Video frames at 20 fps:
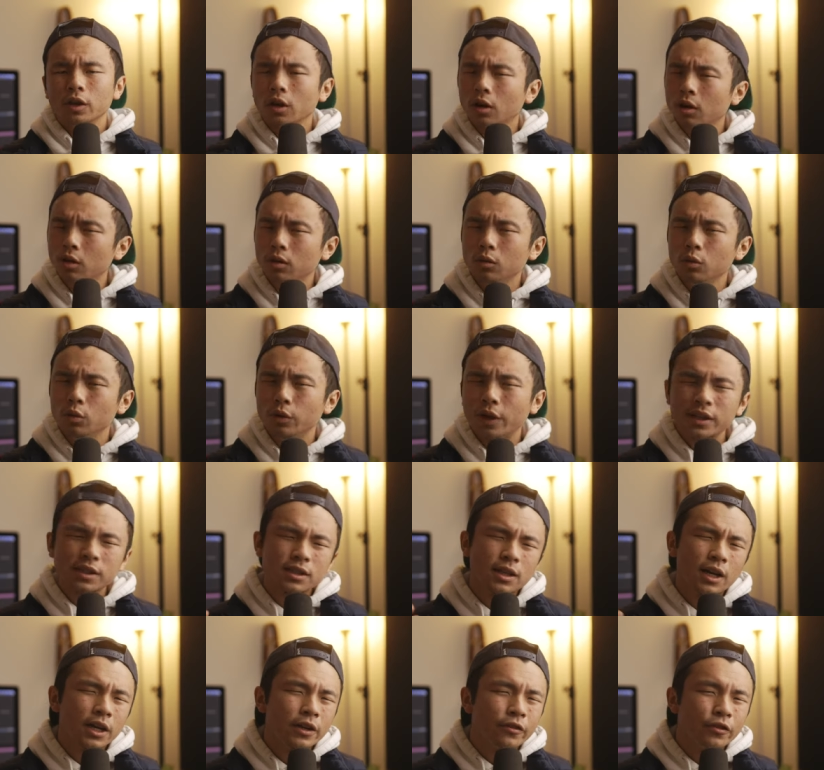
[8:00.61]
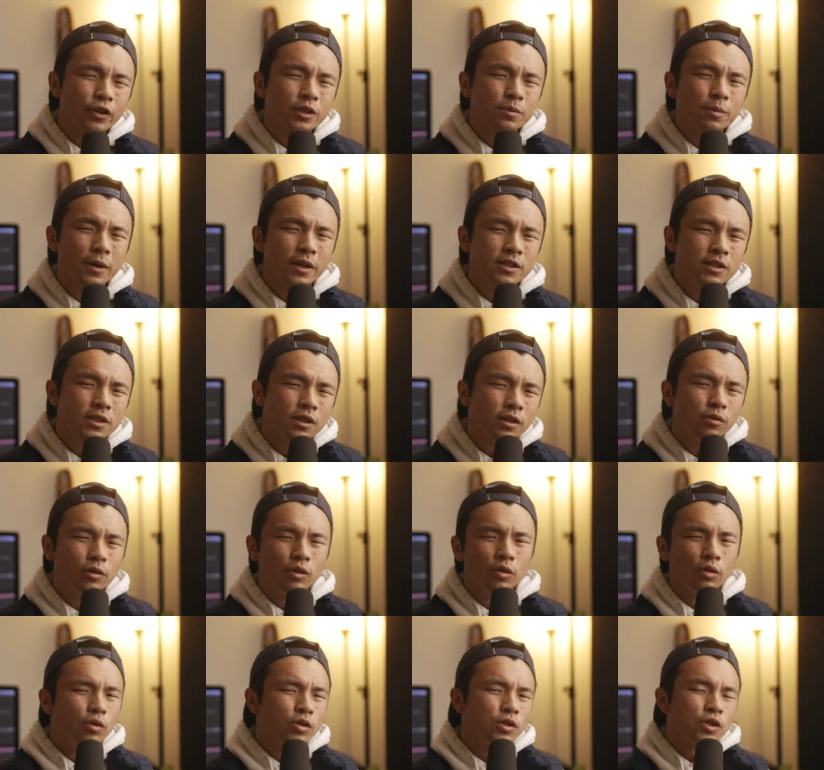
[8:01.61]
like, oh, that's kind of expensive.
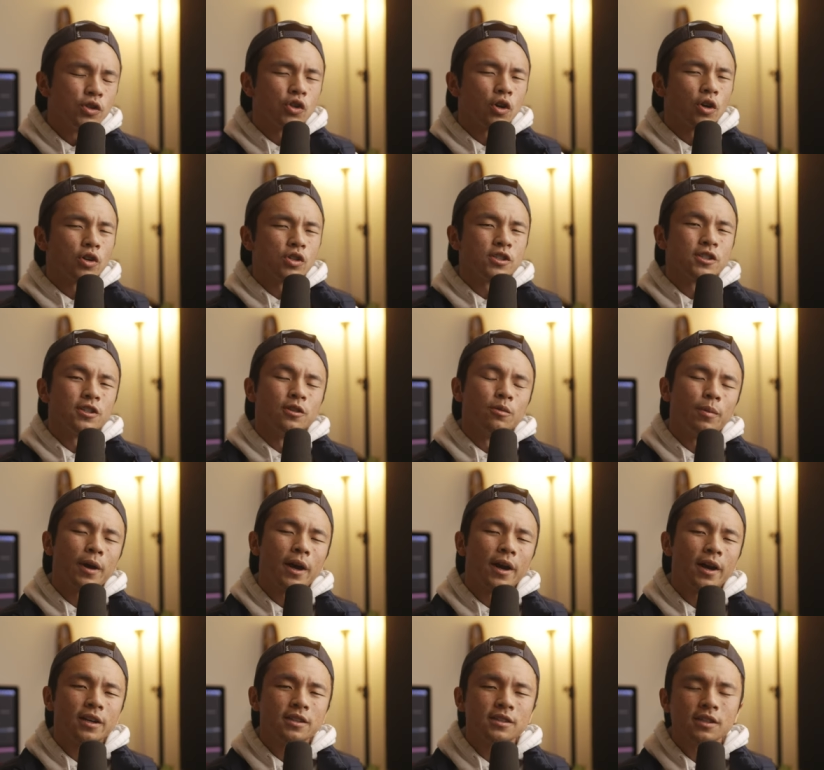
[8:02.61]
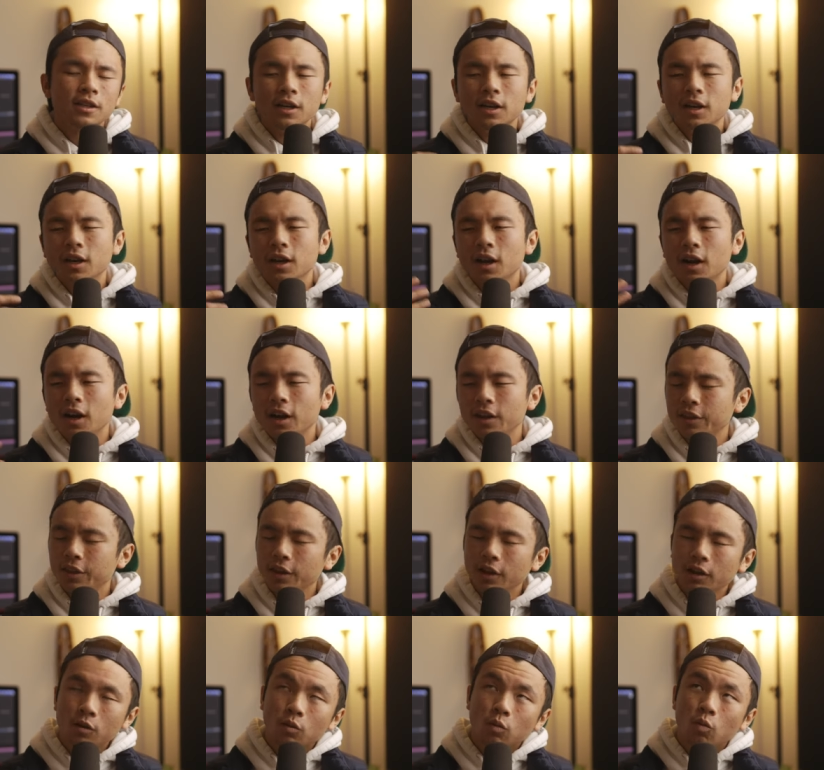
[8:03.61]
You used to charge us in the past. I
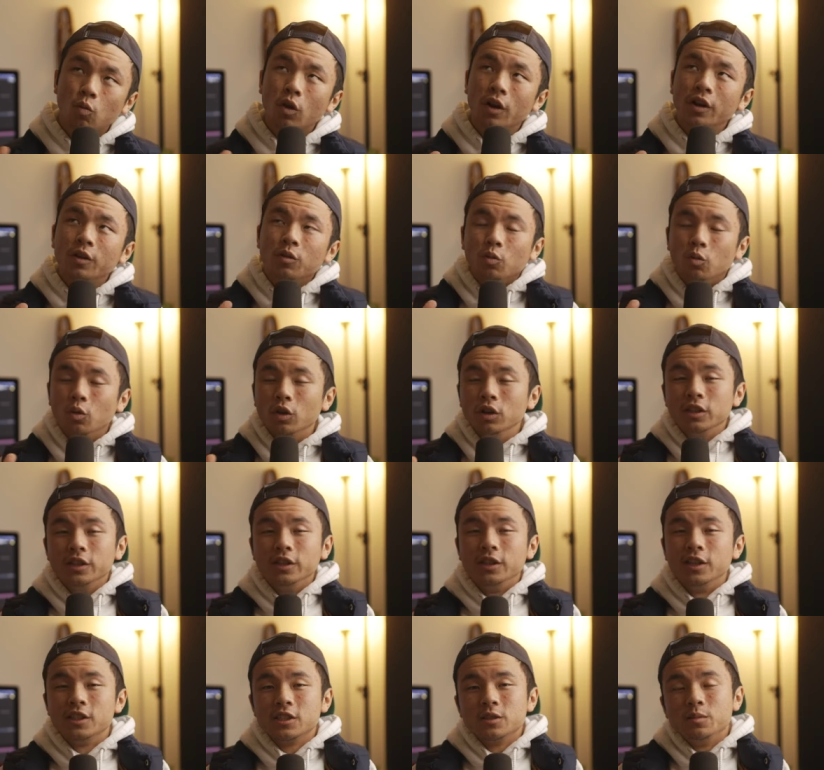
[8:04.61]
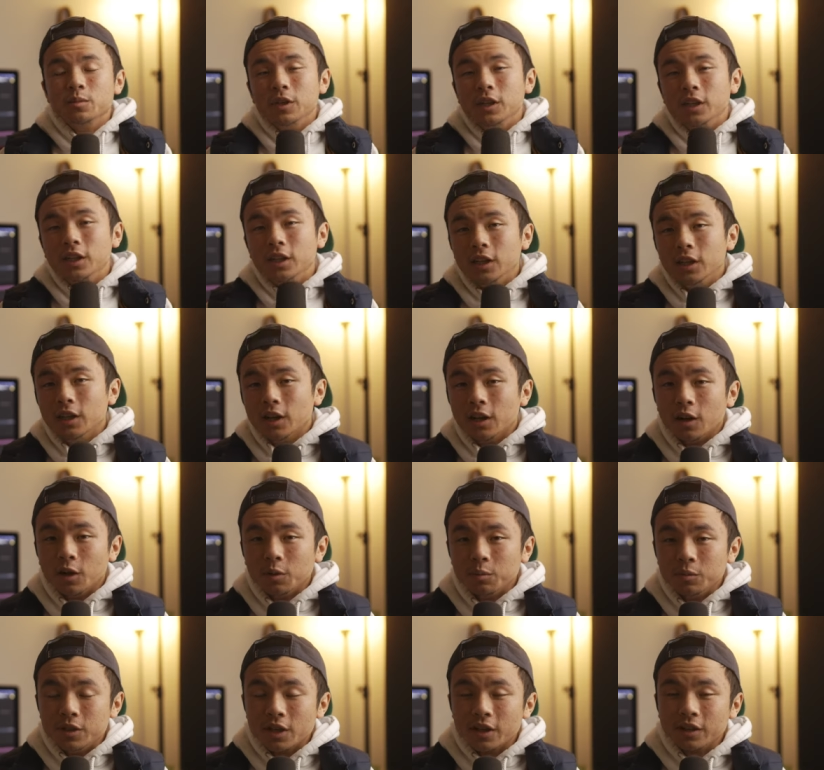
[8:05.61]
think what really needs to be
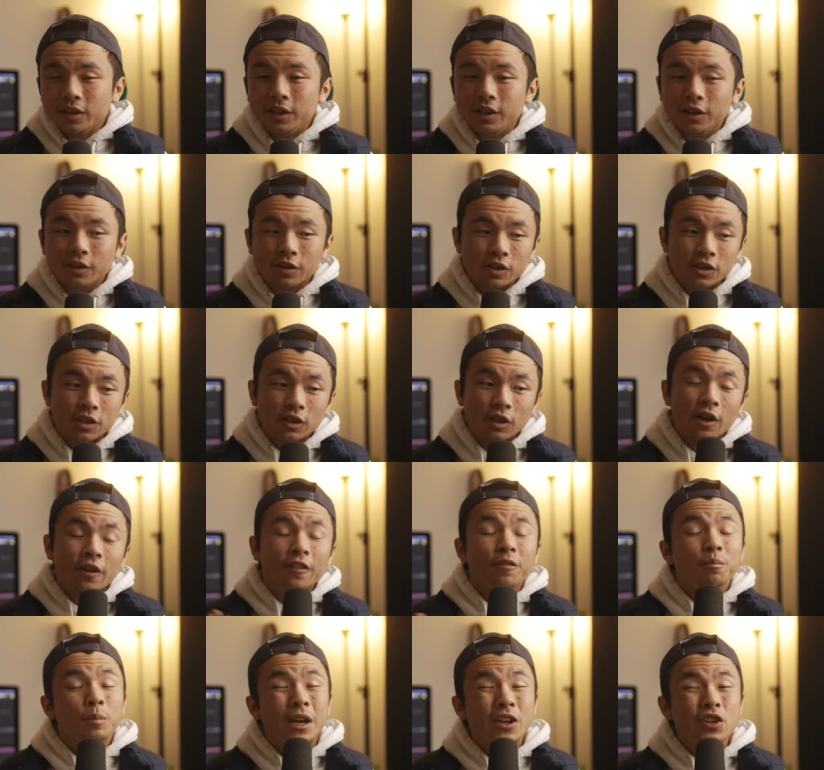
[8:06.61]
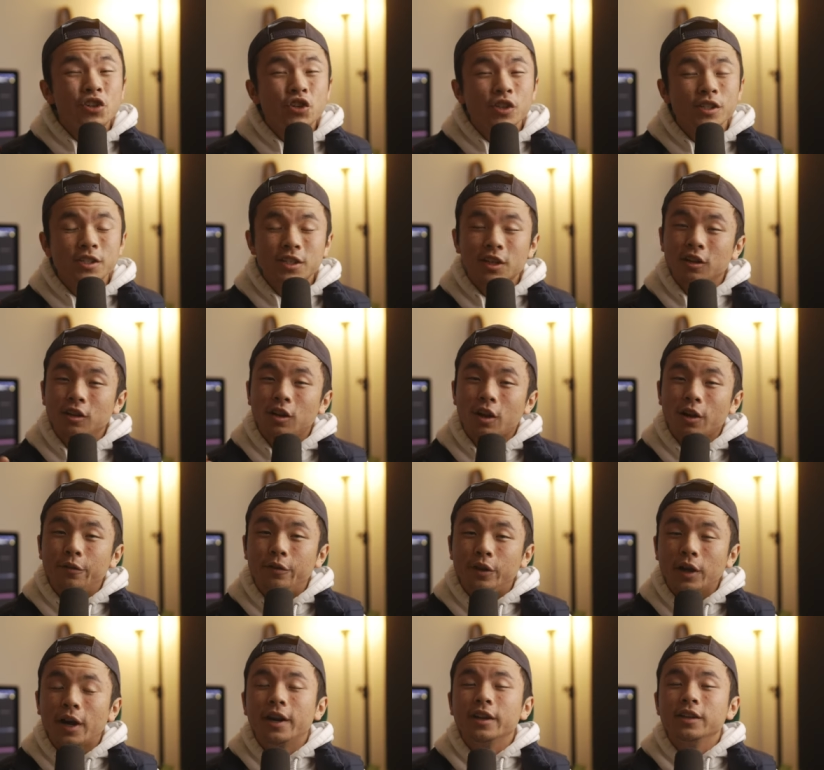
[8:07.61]
um, done here is a lot of patience and a lot of
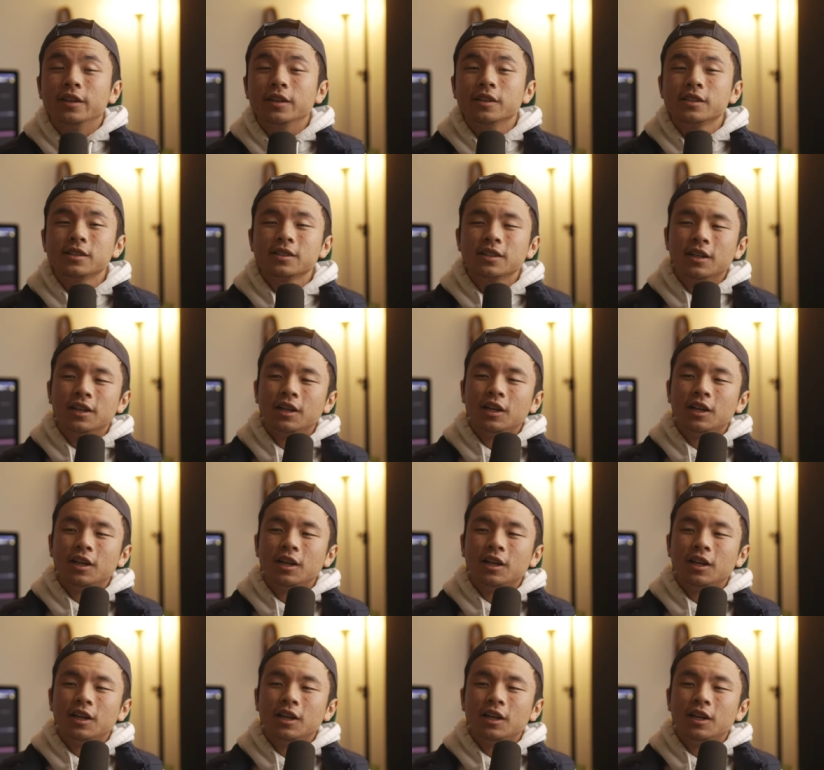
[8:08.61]
kindness,